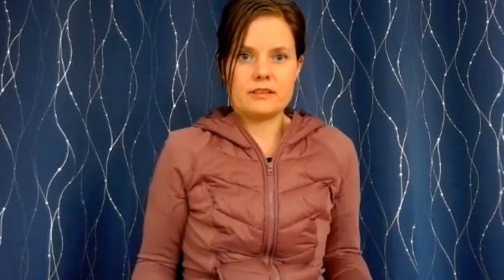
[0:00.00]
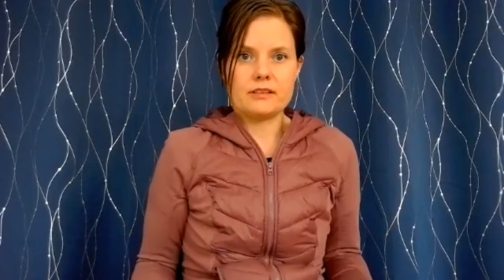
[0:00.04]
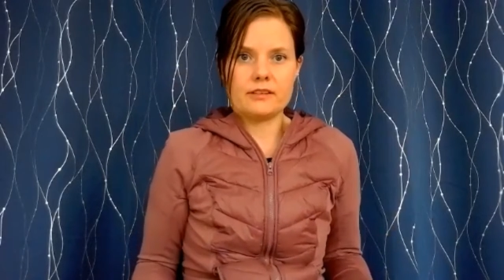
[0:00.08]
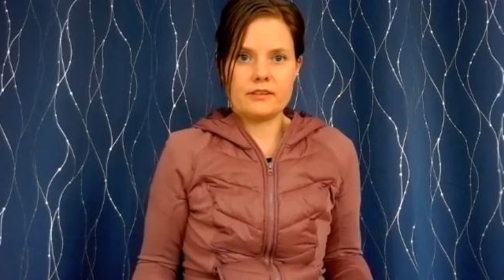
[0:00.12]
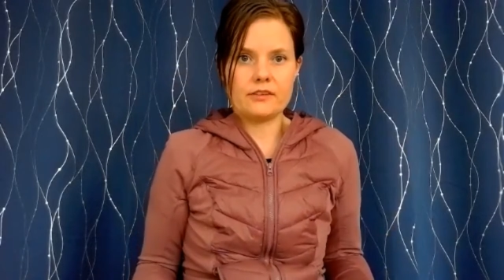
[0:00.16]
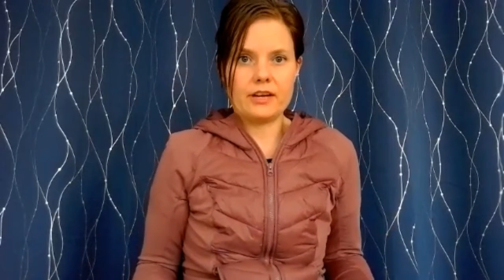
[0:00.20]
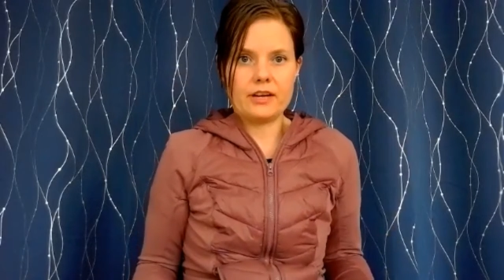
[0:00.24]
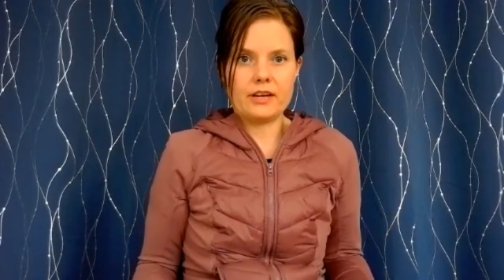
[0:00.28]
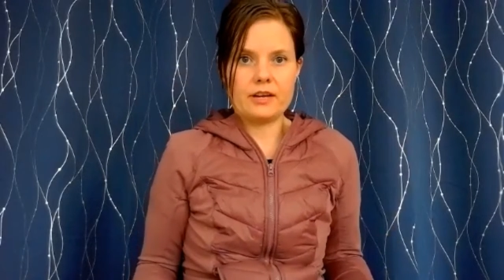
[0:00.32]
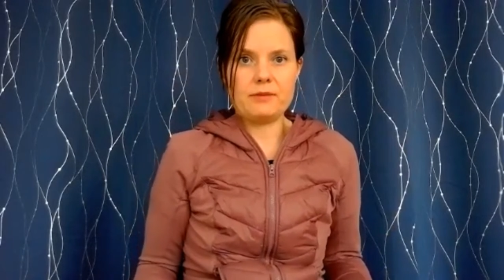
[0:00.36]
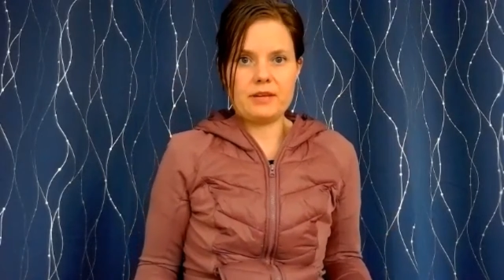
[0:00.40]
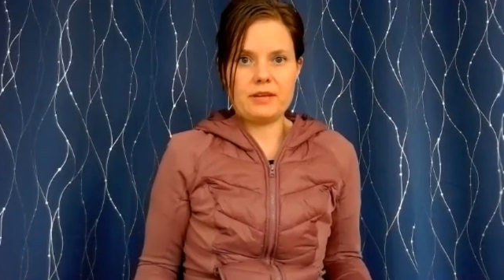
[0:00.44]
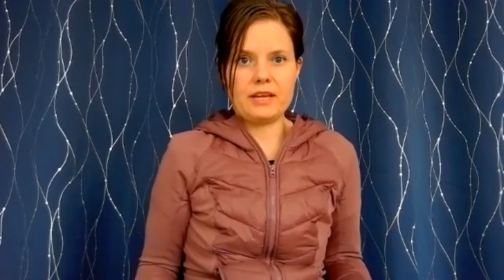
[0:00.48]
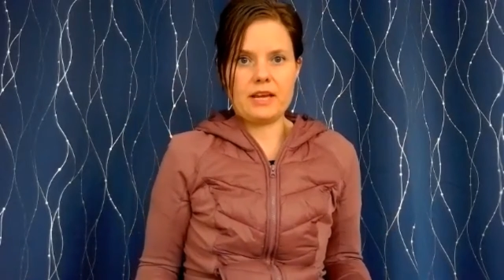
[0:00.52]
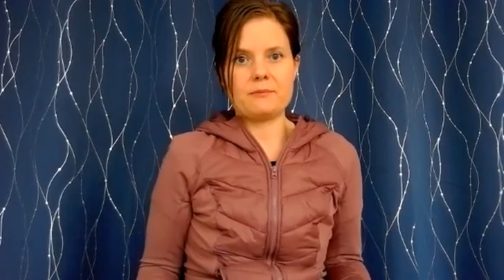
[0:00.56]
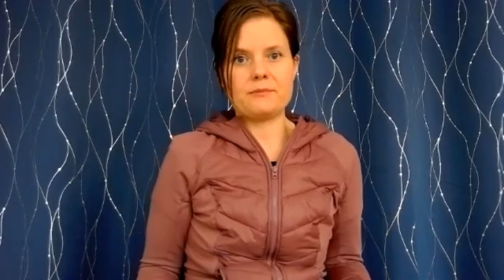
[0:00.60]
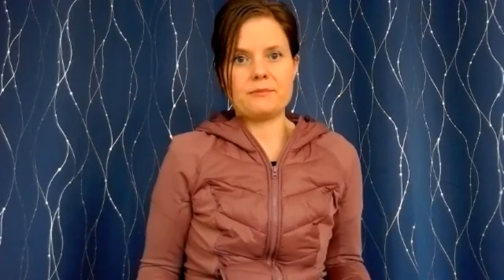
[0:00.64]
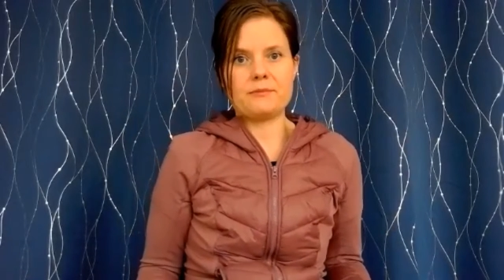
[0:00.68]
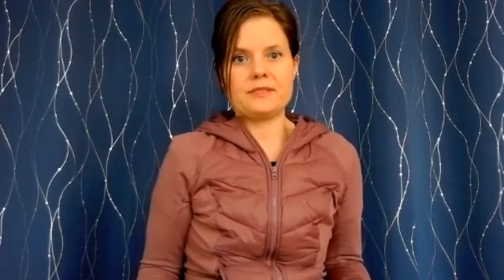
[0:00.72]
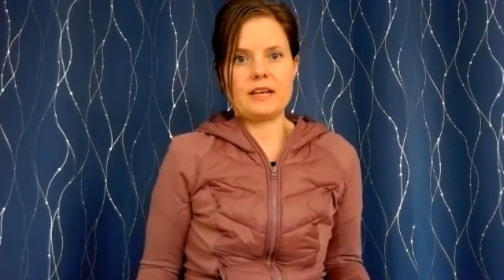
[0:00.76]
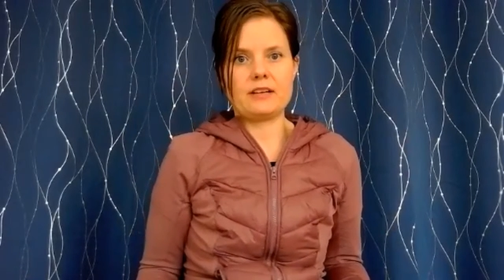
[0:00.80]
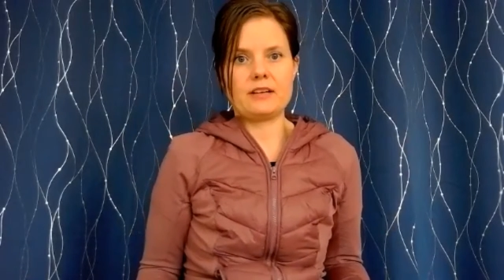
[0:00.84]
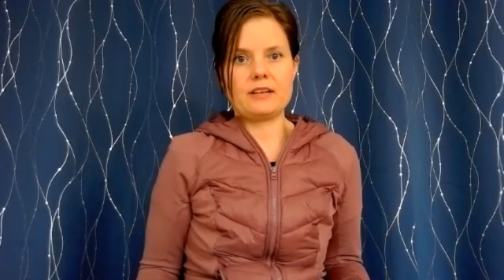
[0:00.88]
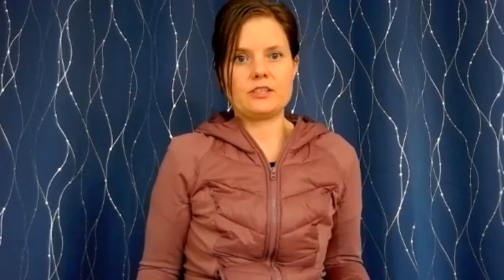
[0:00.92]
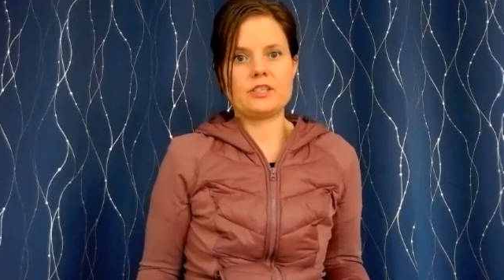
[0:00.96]
their ABM
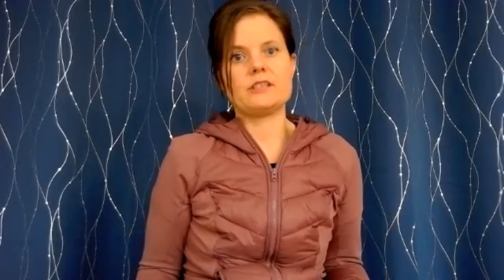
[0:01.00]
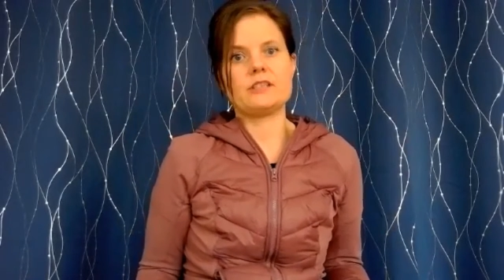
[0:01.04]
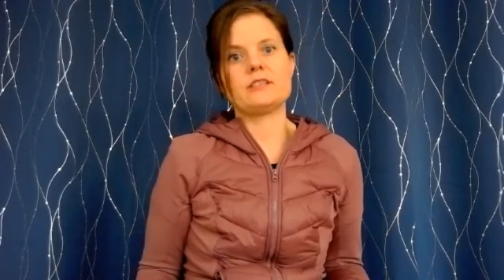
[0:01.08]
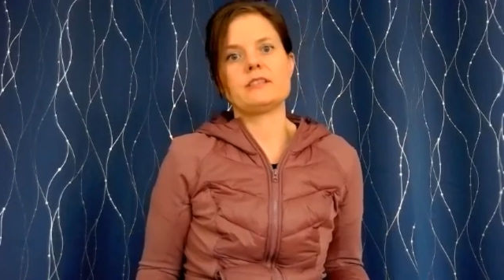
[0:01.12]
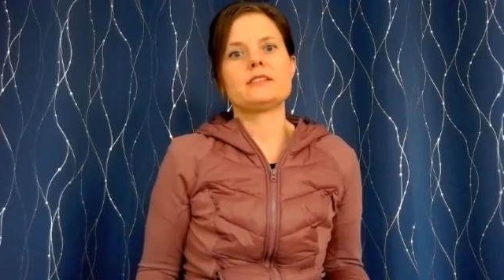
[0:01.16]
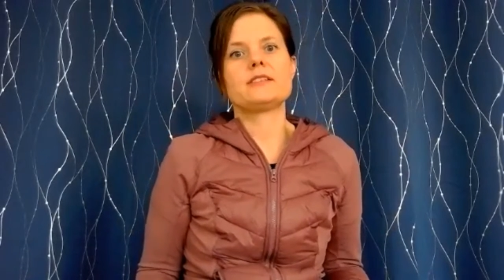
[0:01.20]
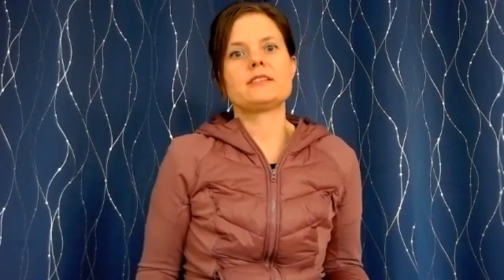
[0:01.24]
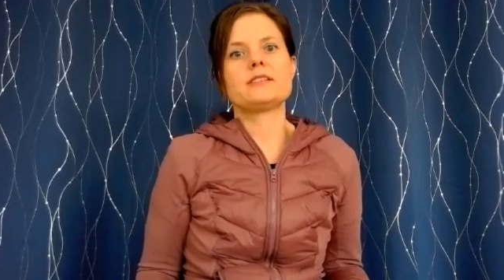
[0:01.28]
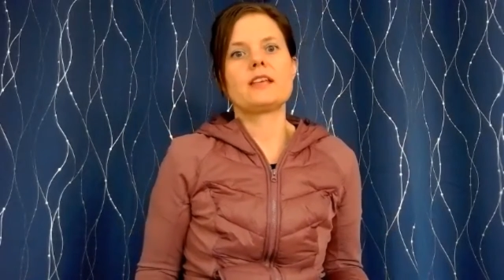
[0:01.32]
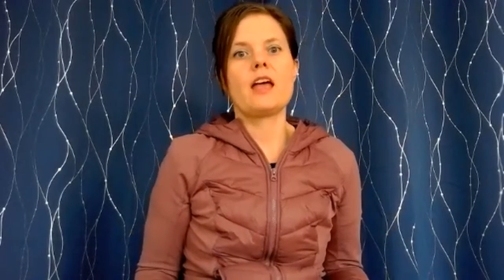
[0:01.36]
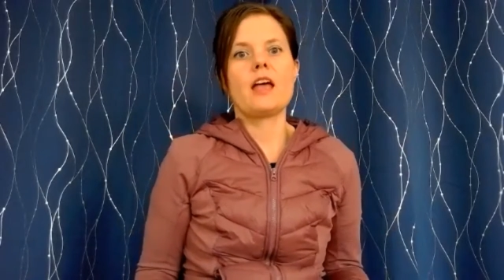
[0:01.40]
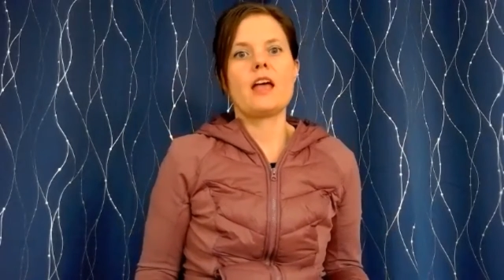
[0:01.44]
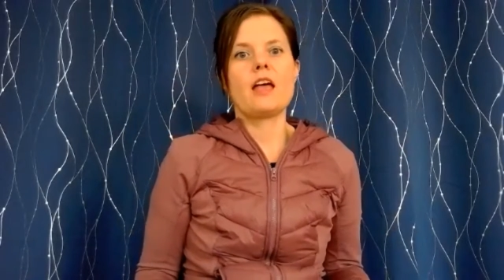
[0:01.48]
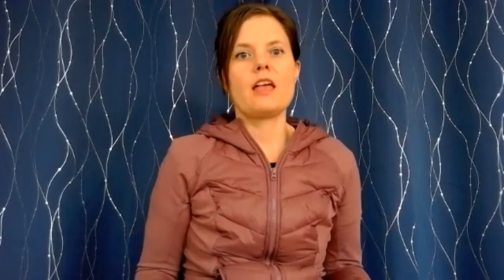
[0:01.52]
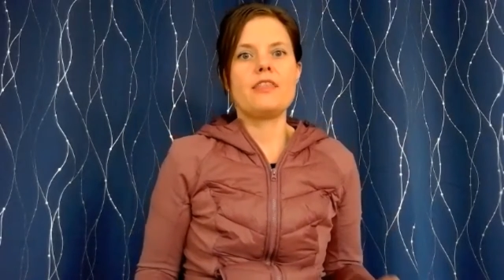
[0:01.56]
sessions.